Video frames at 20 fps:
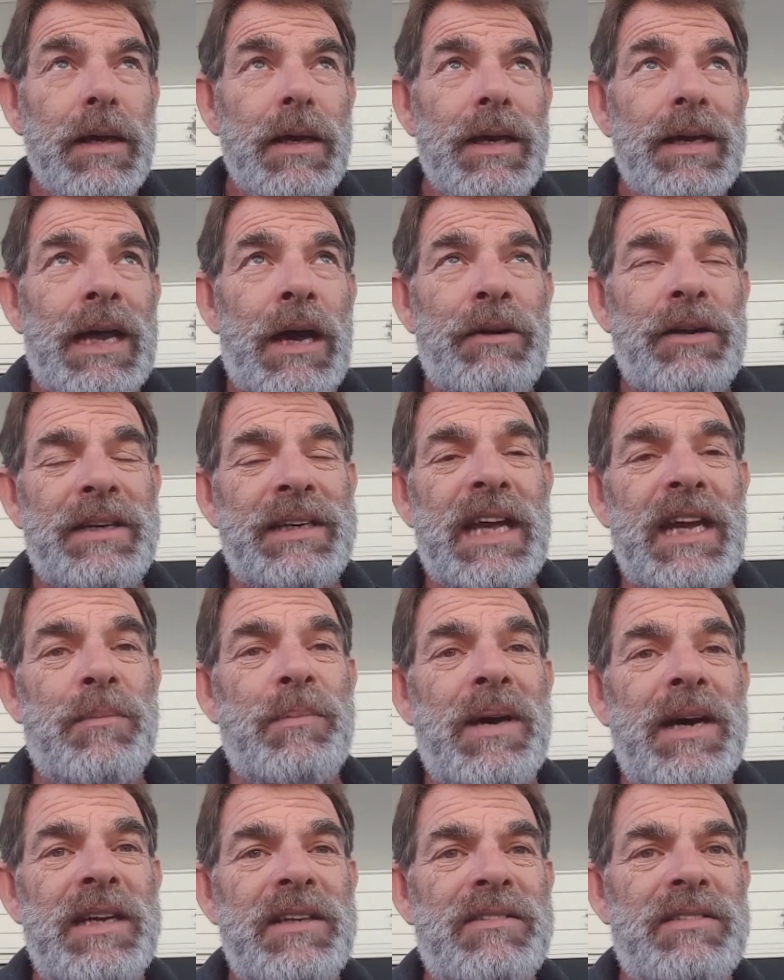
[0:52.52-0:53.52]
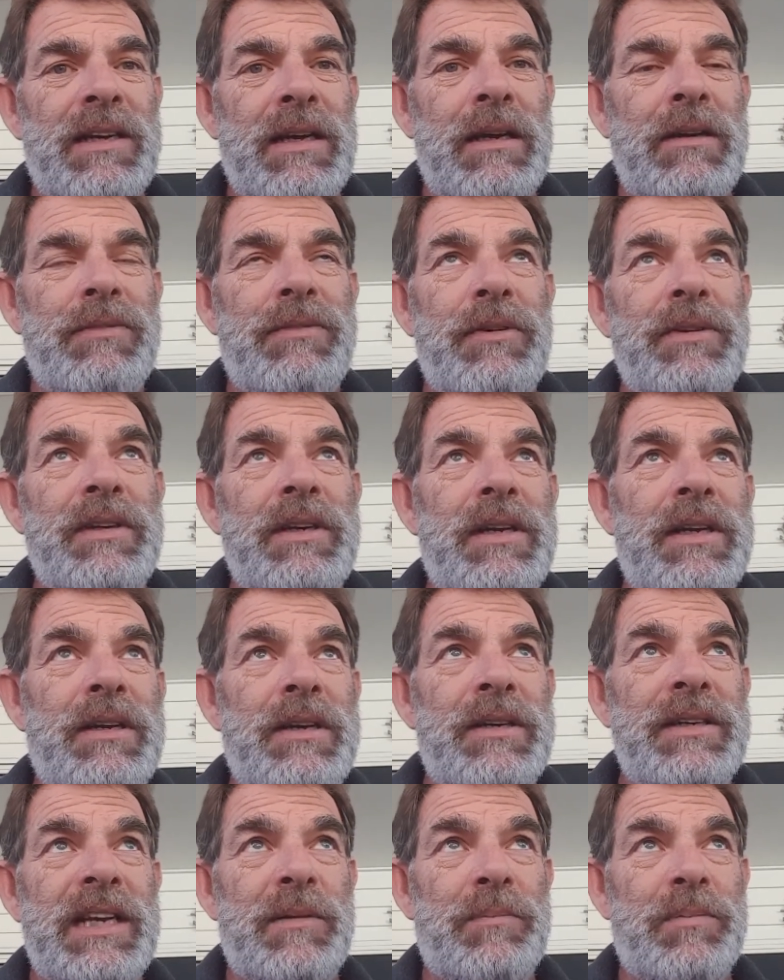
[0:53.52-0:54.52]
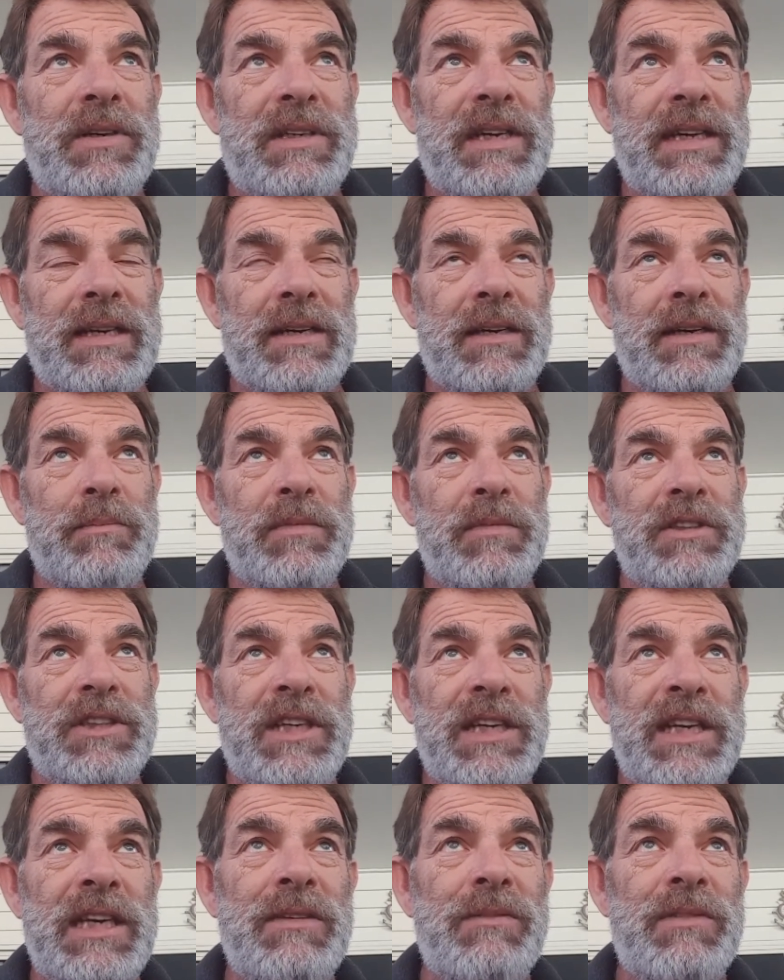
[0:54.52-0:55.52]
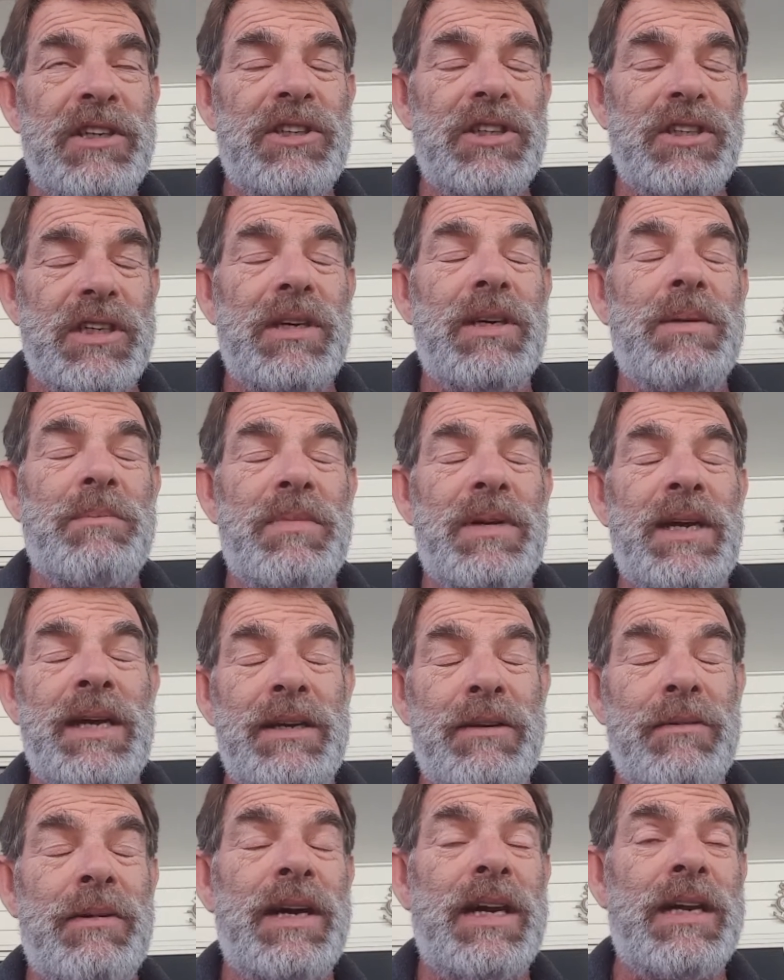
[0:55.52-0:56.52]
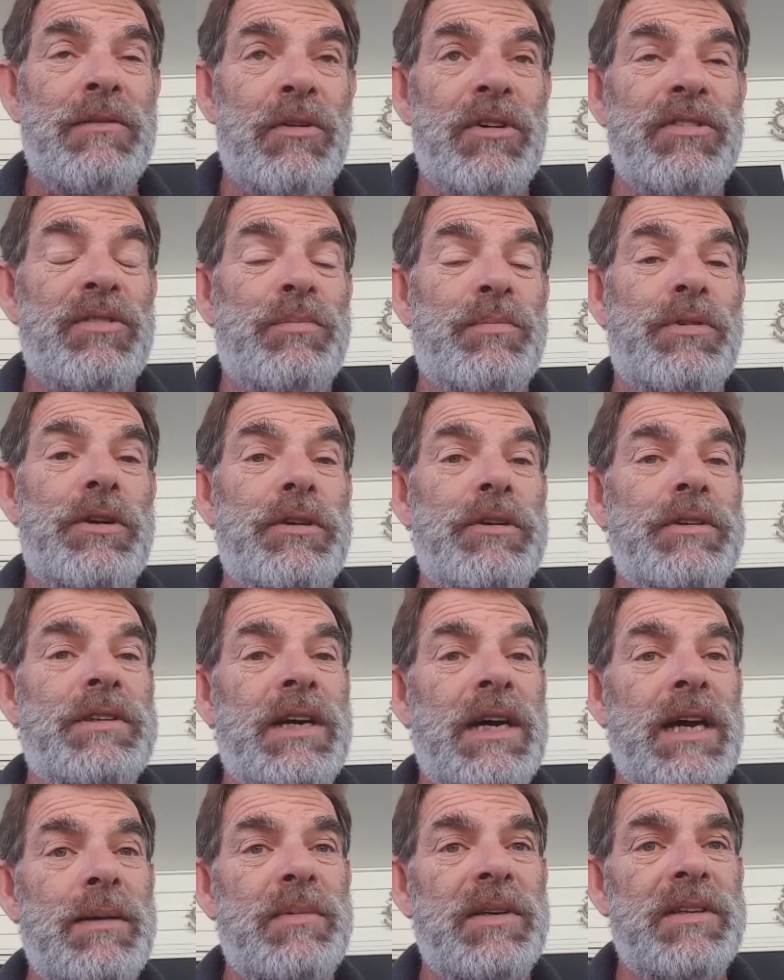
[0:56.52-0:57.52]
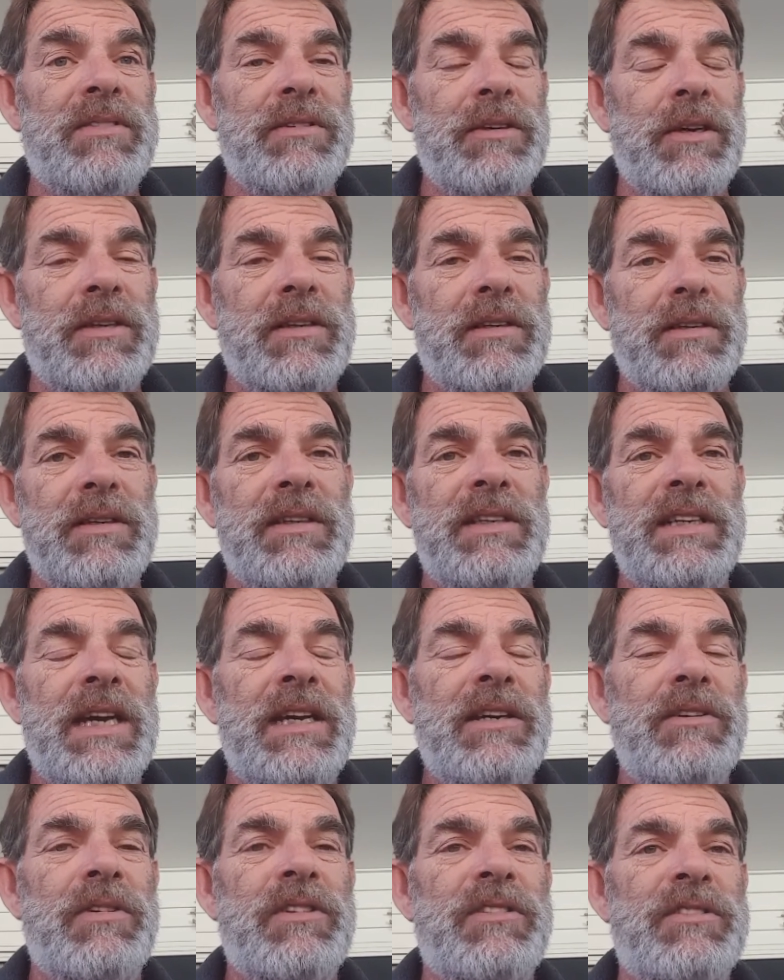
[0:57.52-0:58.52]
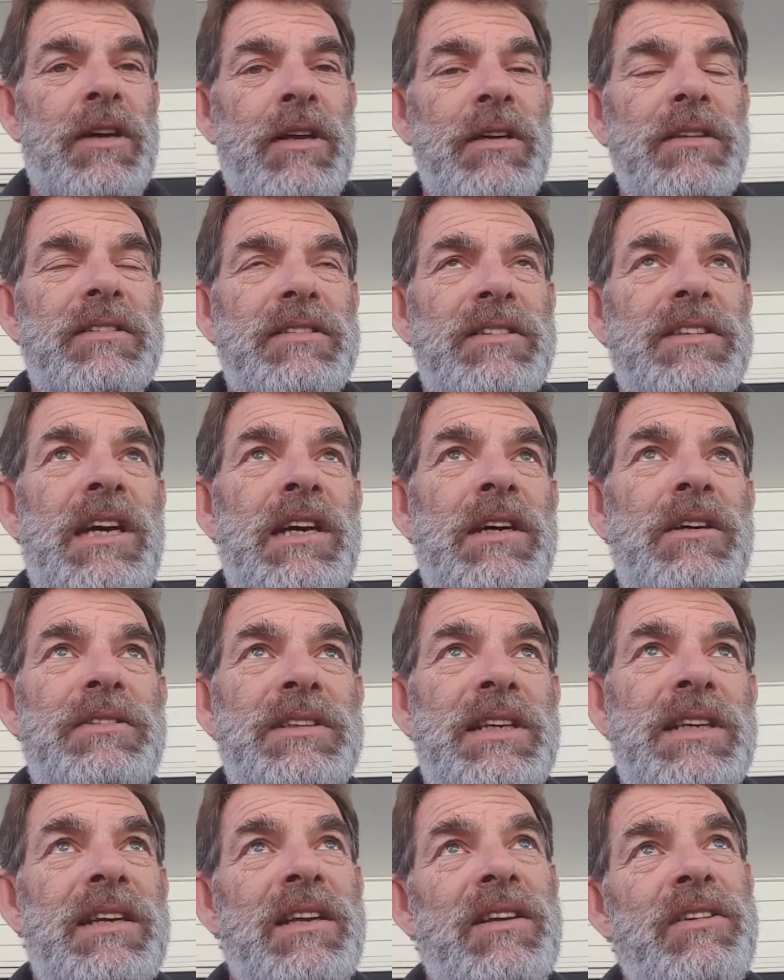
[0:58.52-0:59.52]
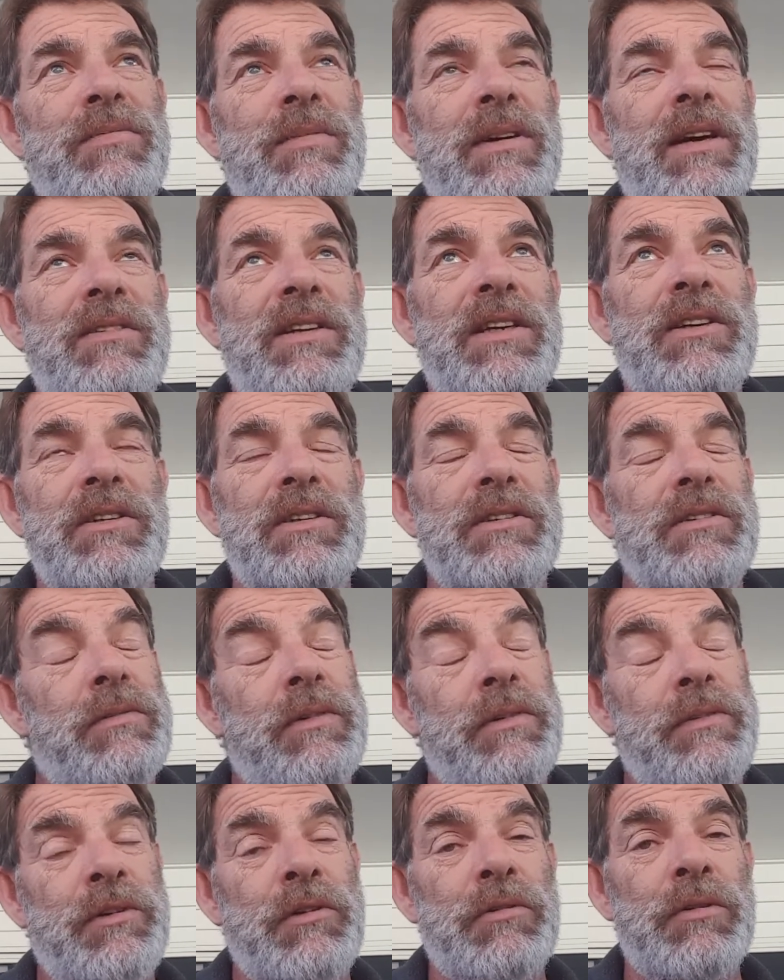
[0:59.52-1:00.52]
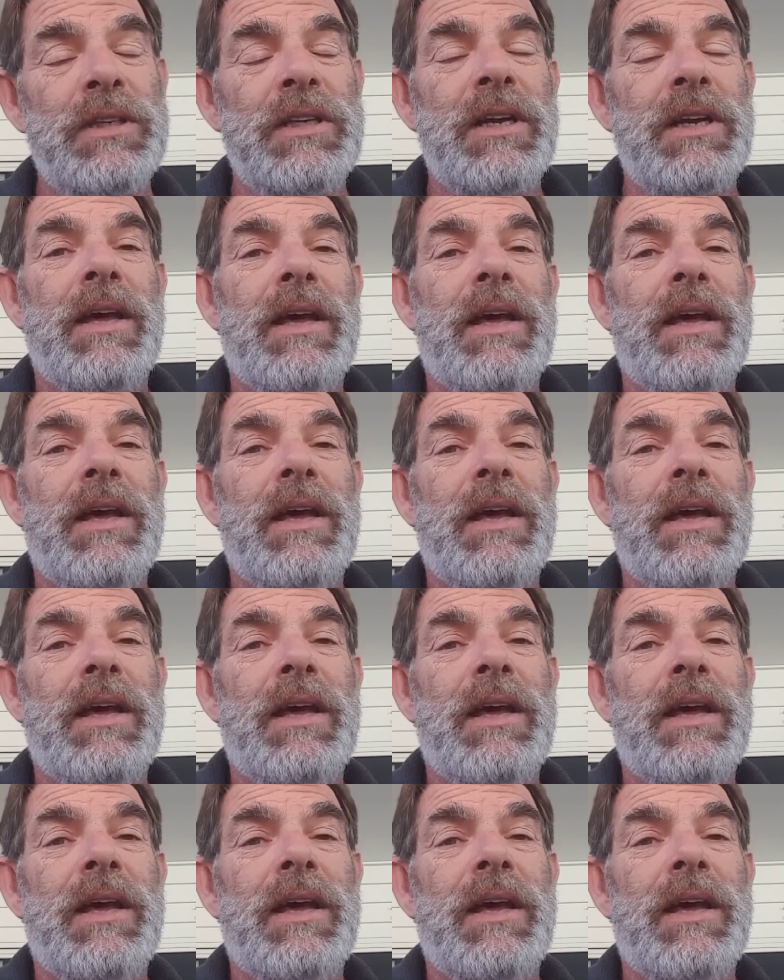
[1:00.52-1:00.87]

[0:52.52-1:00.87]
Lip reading: Now the deck by itself on that particular machine, which by the way was a prototype, it's not the end result, so that is why we got to review it,